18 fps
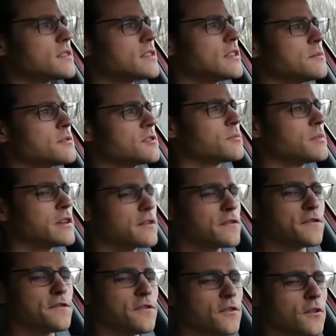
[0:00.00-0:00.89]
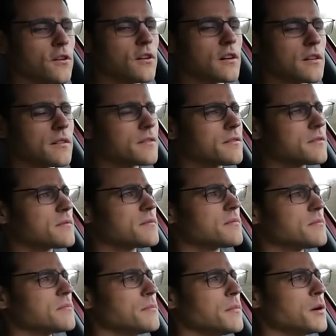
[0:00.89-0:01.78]
Seems to be a four
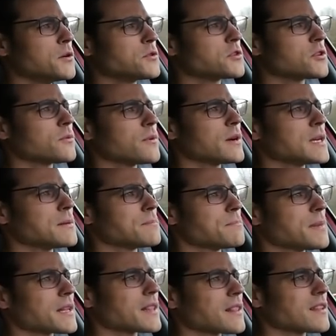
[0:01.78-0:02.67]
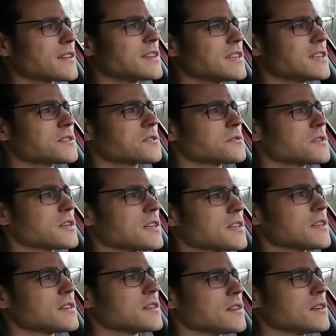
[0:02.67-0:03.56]
motorway battle here today.